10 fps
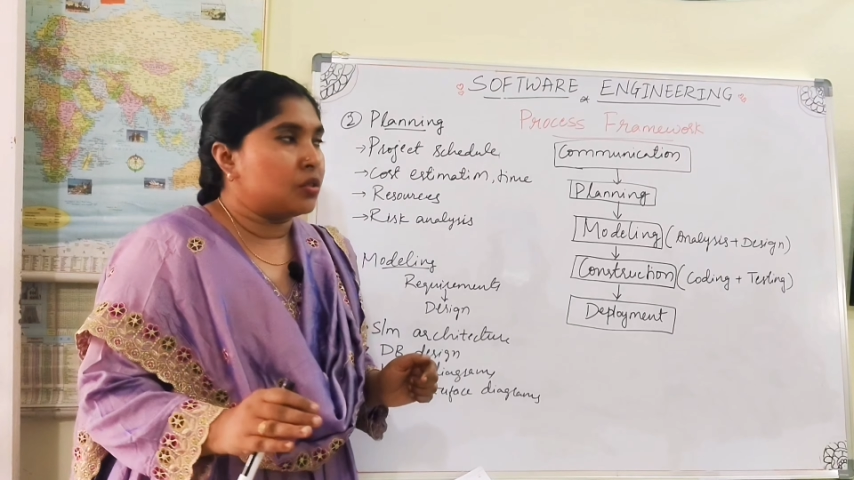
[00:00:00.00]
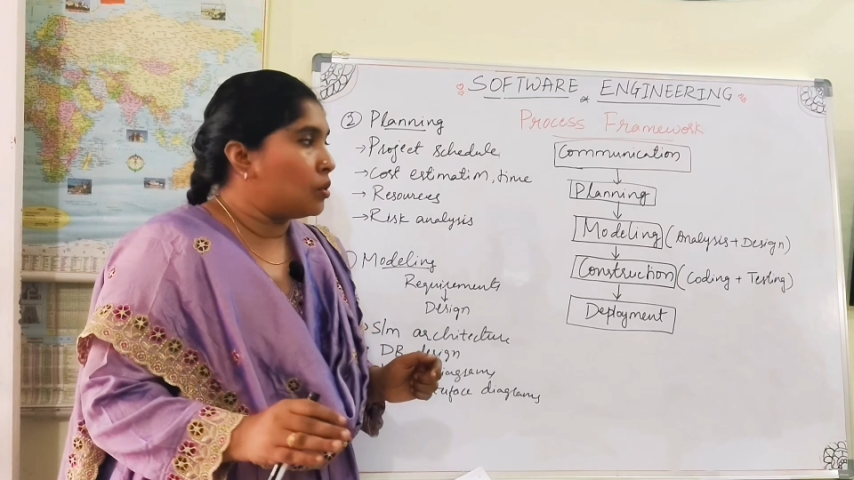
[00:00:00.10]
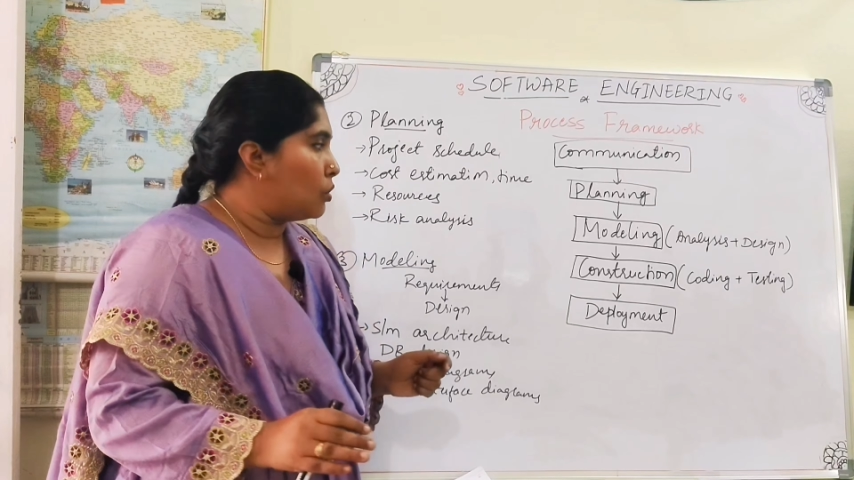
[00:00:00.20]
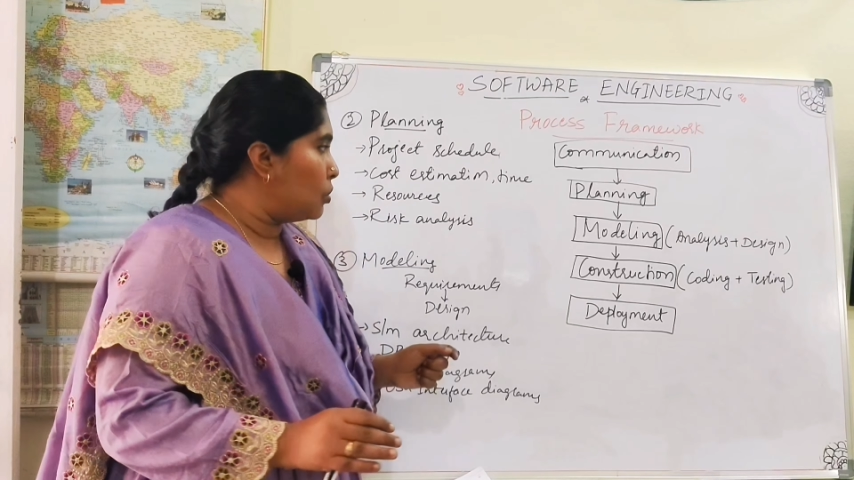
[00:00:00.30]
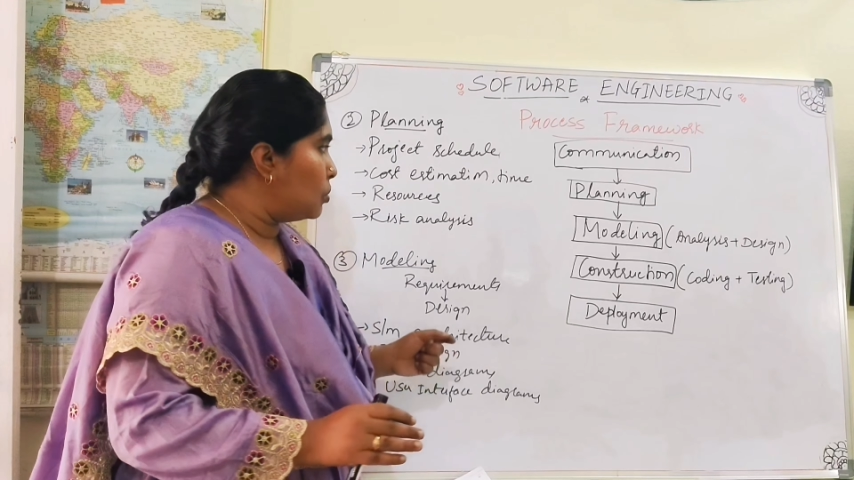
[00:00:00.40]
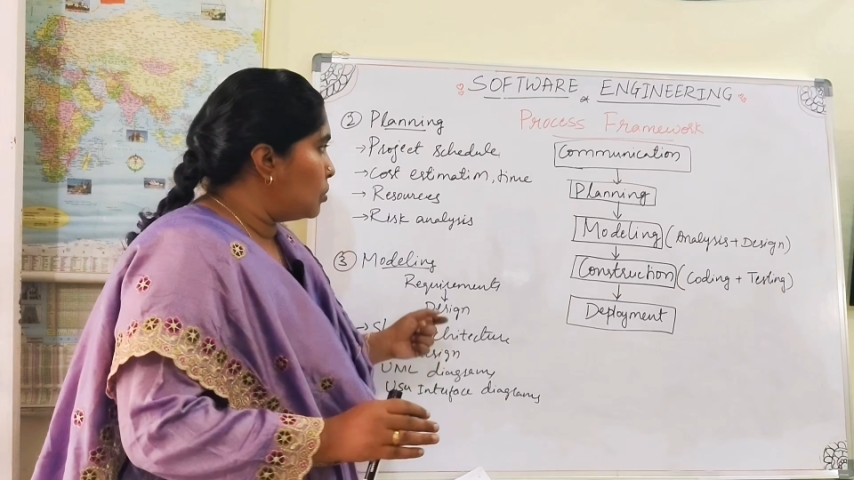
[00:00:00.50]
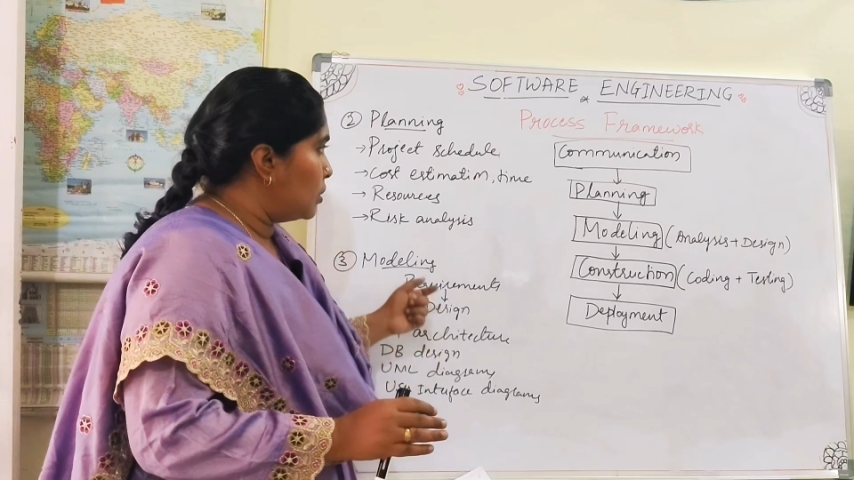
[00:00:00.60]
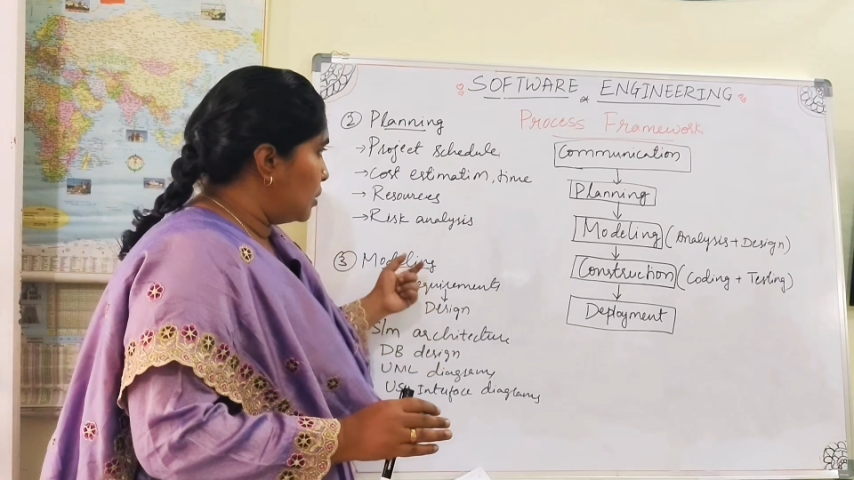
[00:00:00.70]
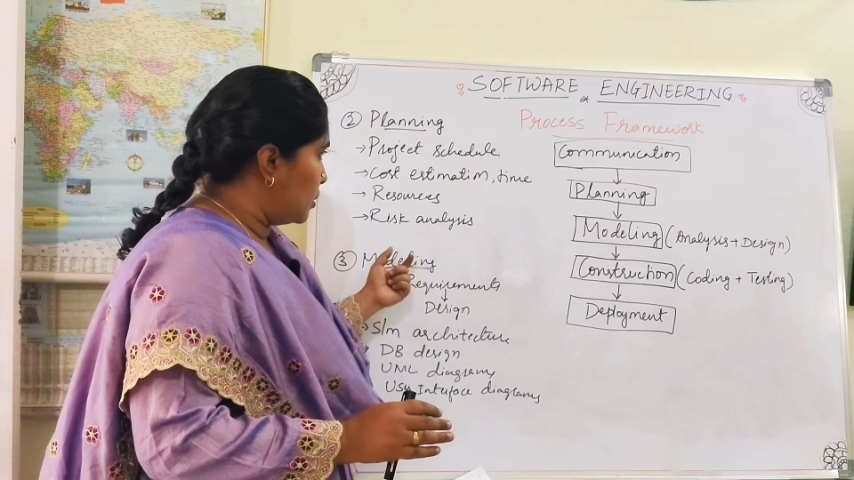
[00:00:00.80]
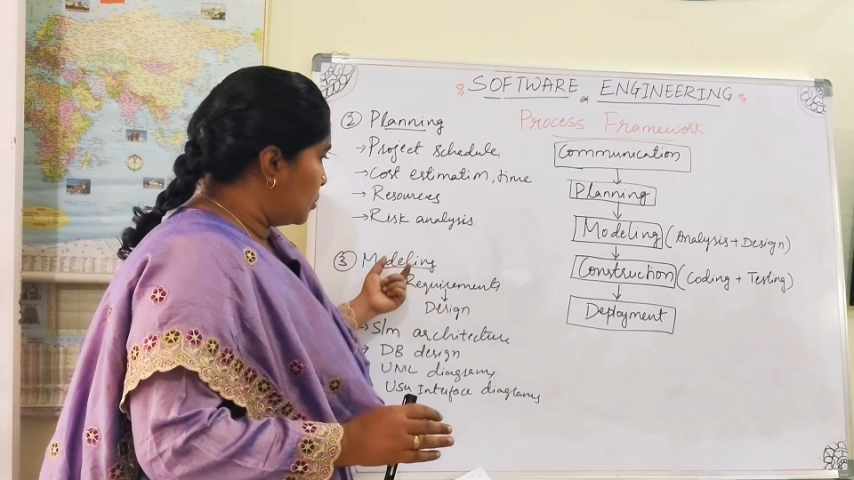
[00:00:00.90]

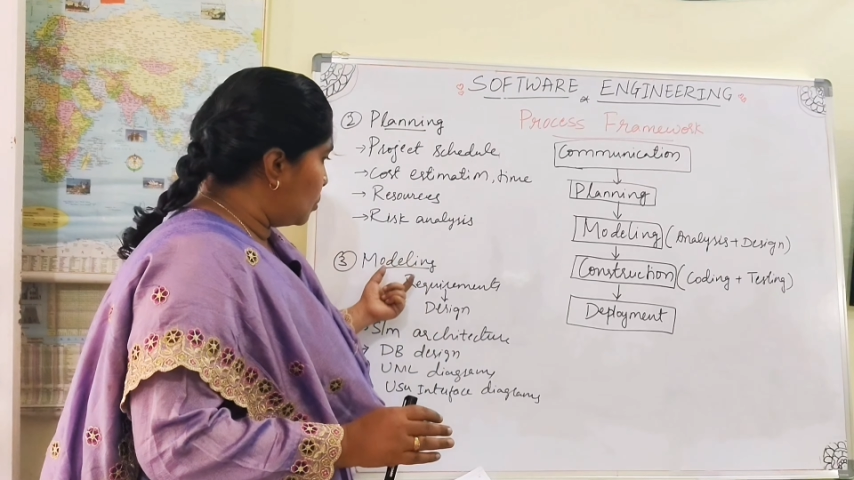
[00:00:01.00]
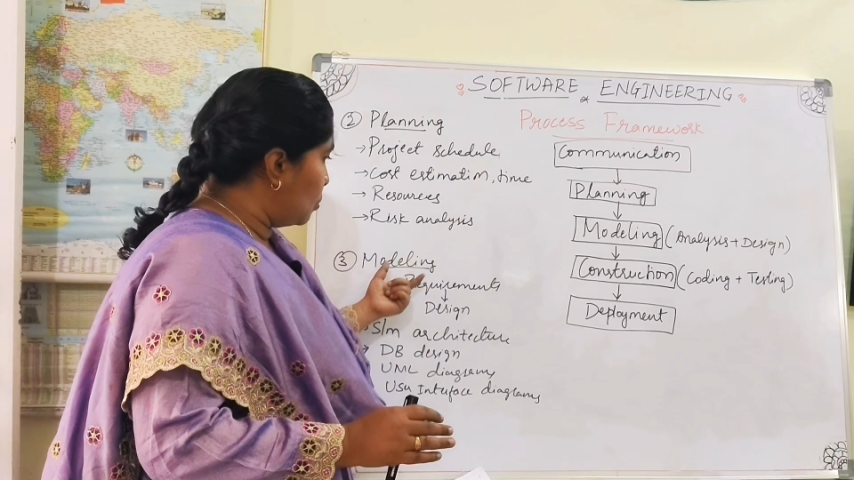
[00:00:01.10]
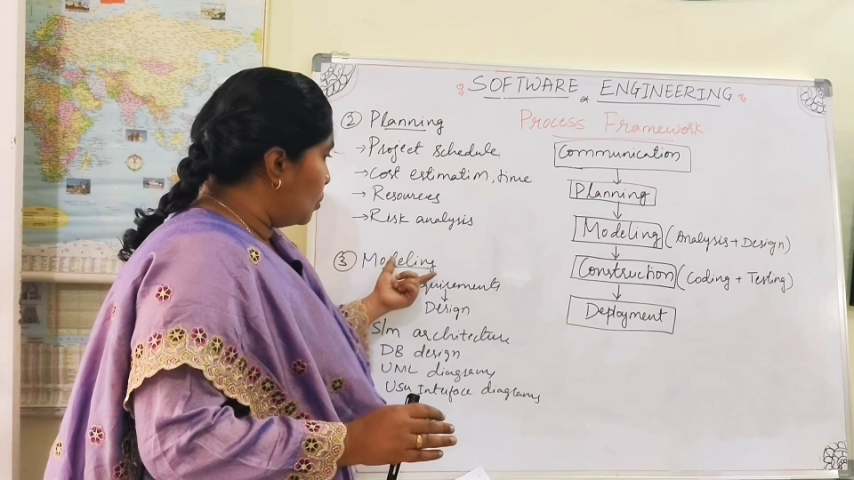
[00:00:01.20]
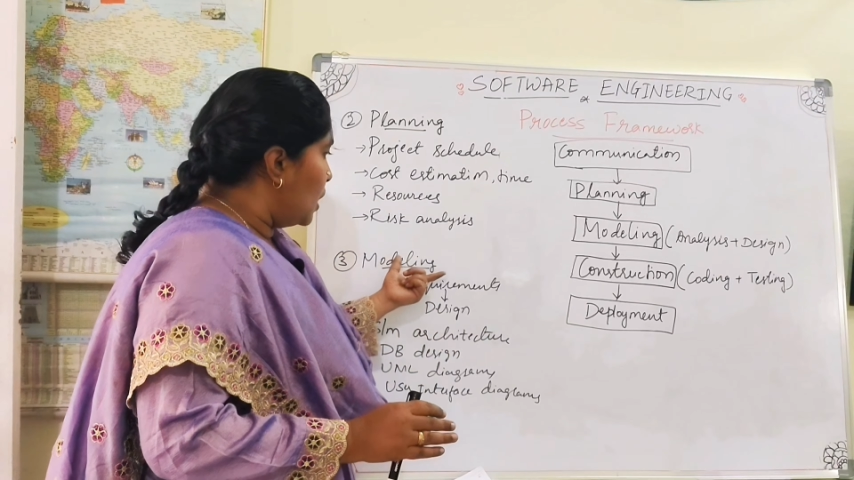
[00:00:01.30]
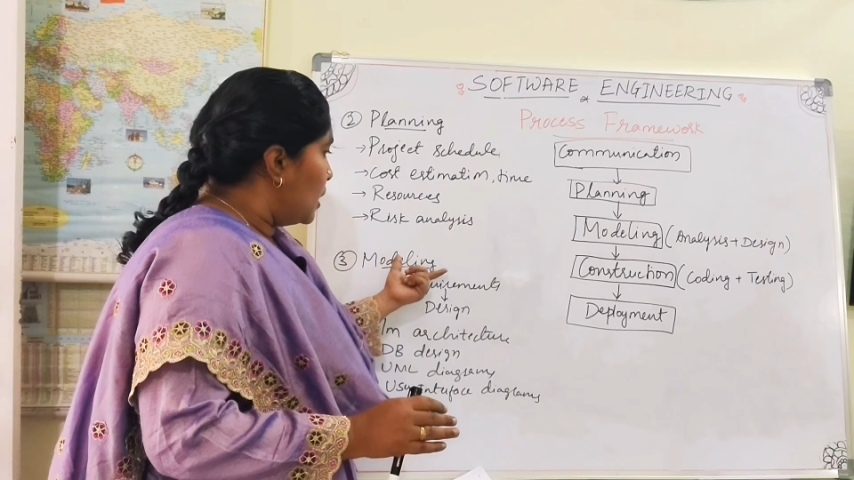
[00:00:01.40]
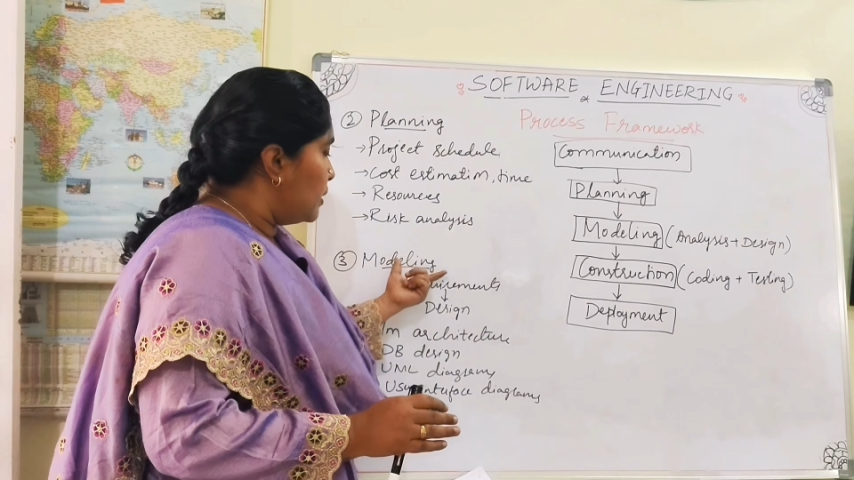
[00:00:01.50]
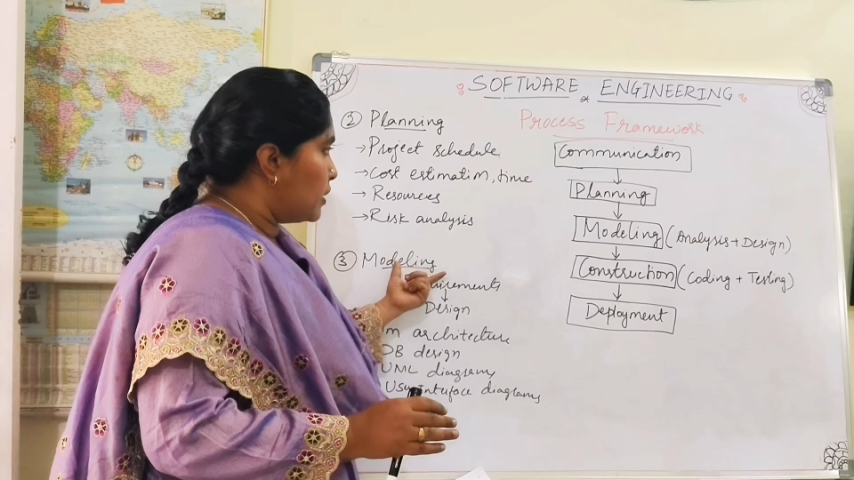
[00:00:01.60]
So